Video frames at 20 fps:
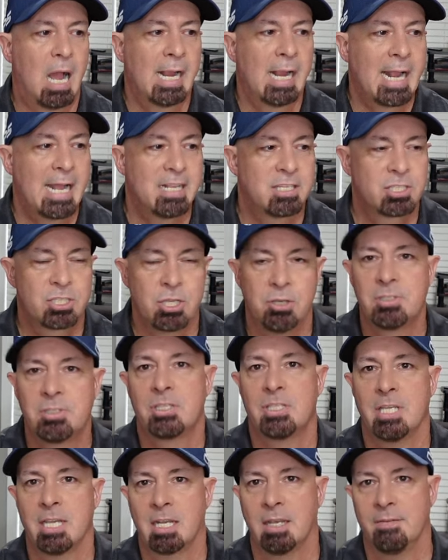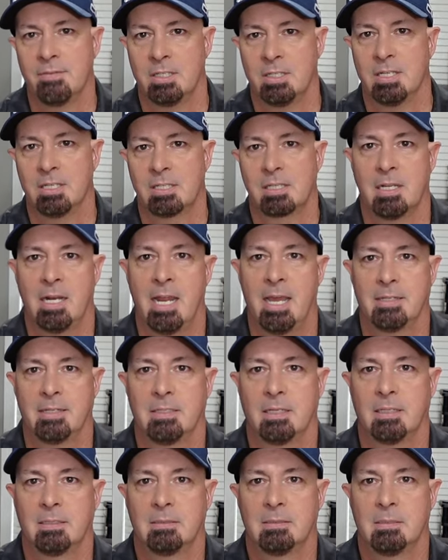I got so sick of it
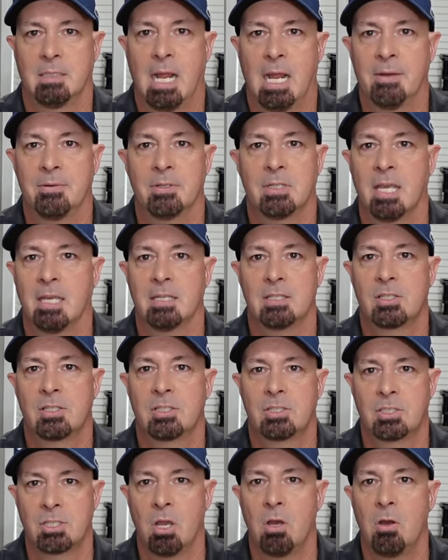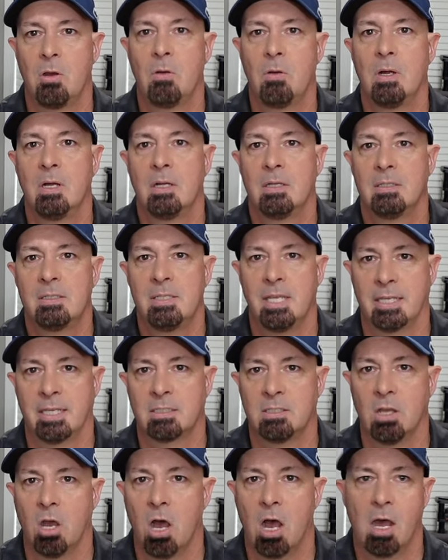disconnecting. I would get so
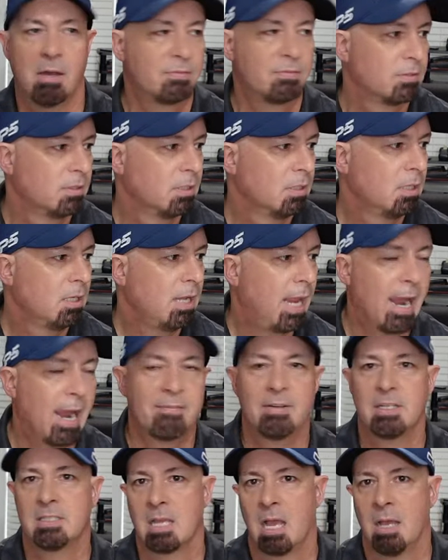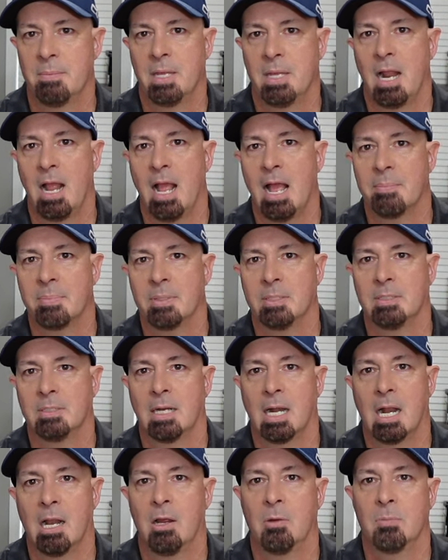ticked off every time it happened
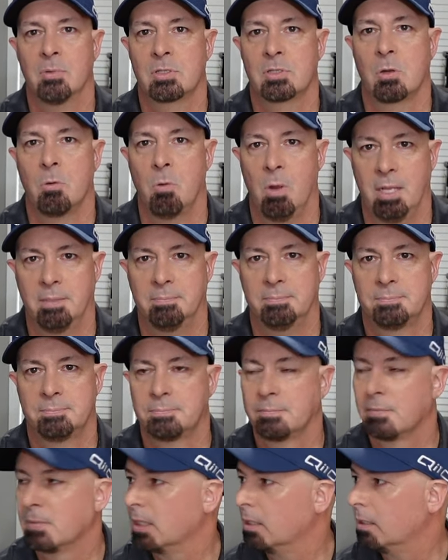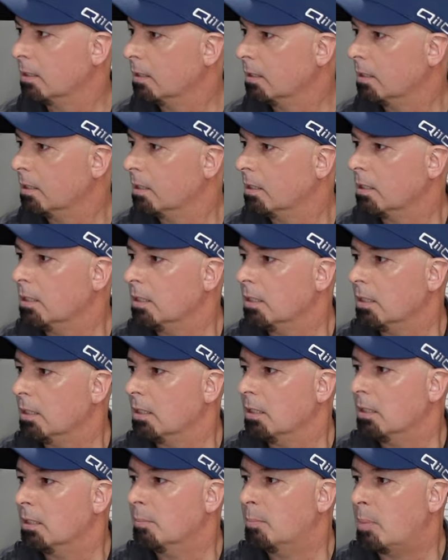and I almost quit.
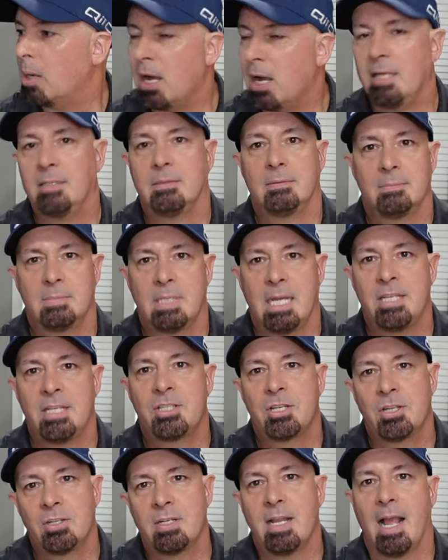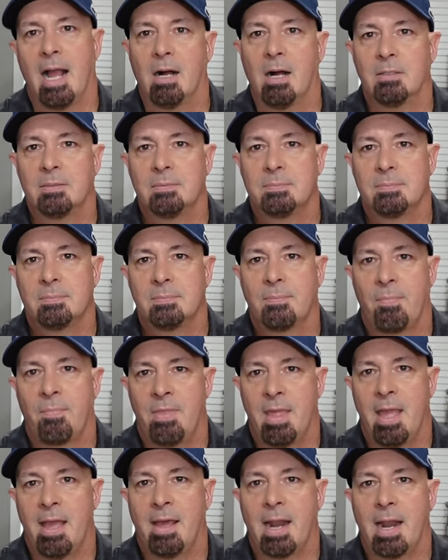But it turned out
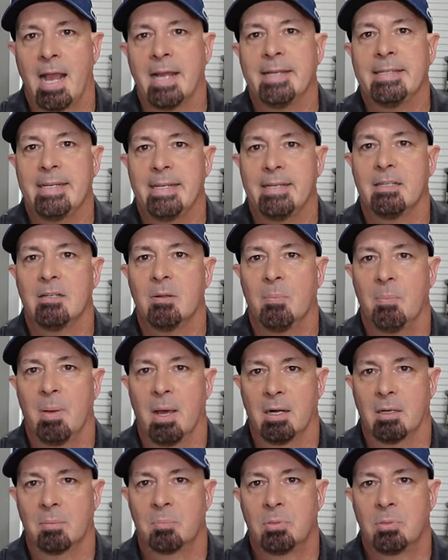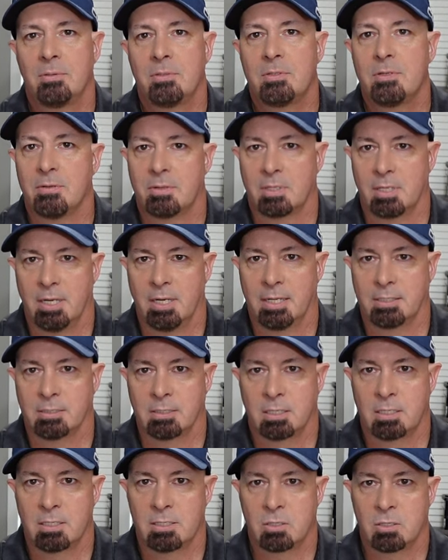that I needed a better Bluetooth
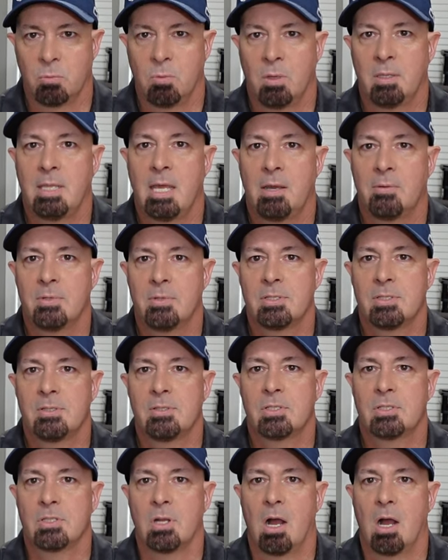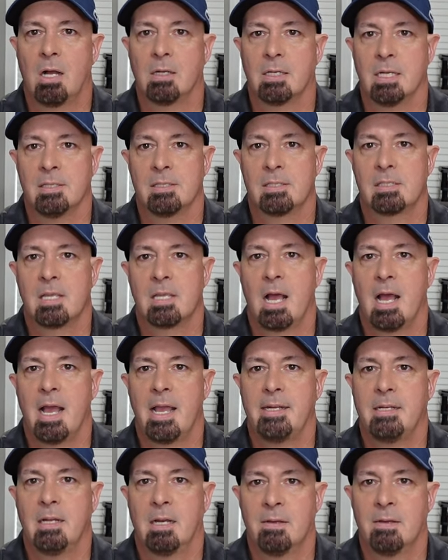connector because the one that was installed
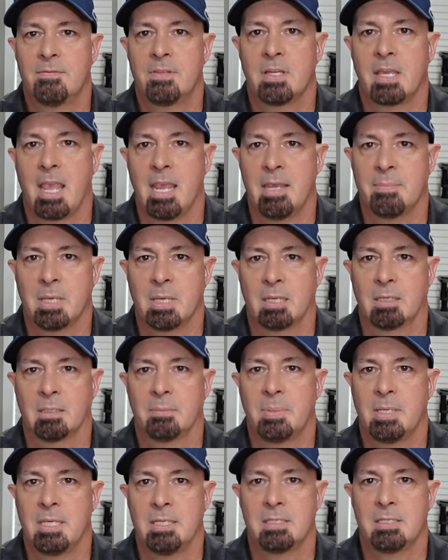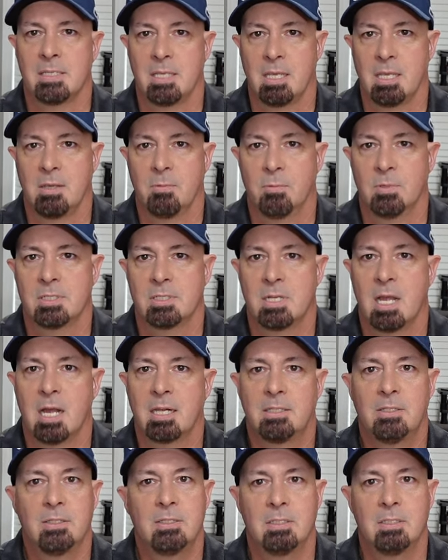inside of the gaming PC was
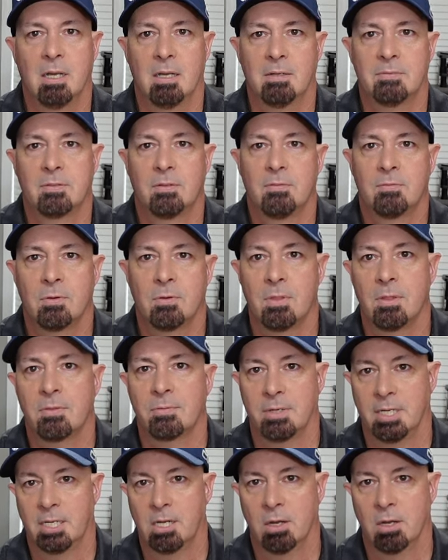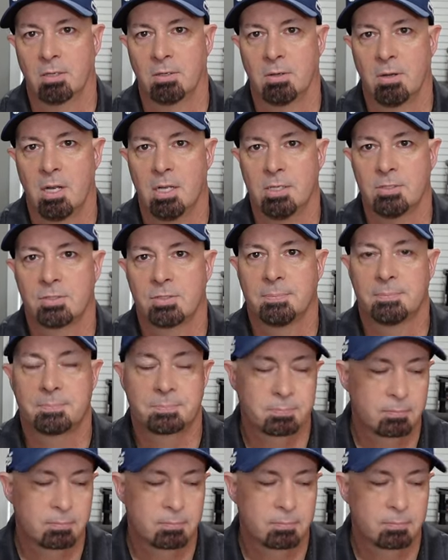not good enough for the 3-car garage.